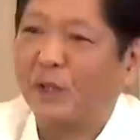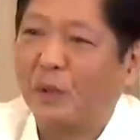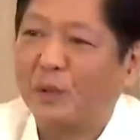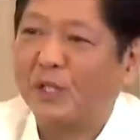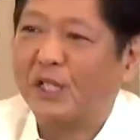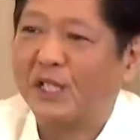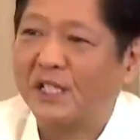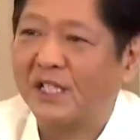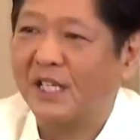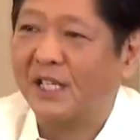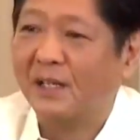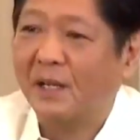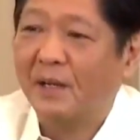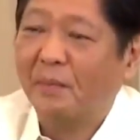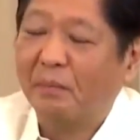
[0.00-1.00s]
the
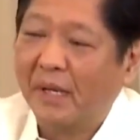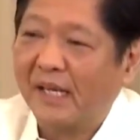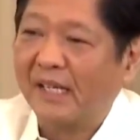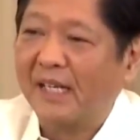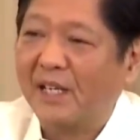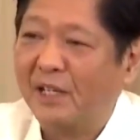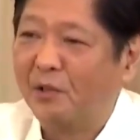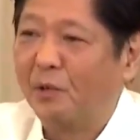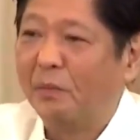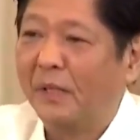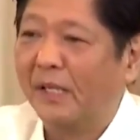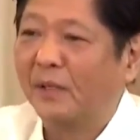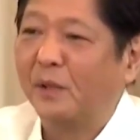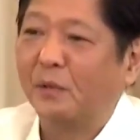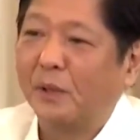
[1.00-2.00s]
GOCC. Pera
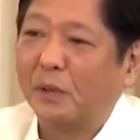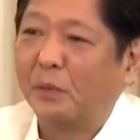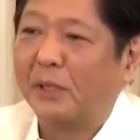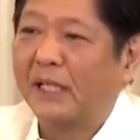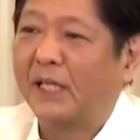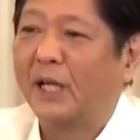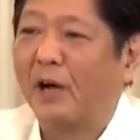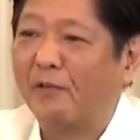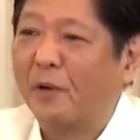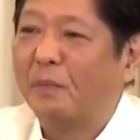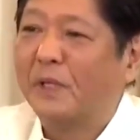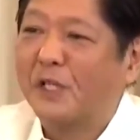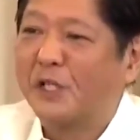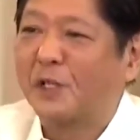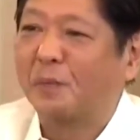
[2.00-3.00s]
ng gobyerno, what will the
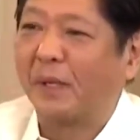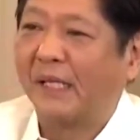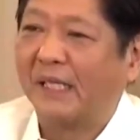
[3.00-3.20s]
government